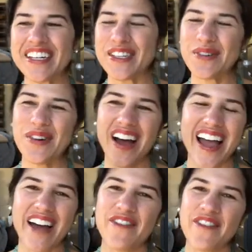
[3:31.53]
you
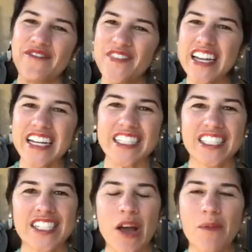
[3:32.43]
have
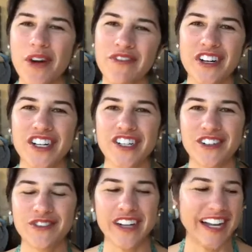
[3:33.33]
finished boyfriend or
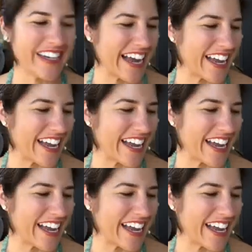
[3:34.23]
girlfriend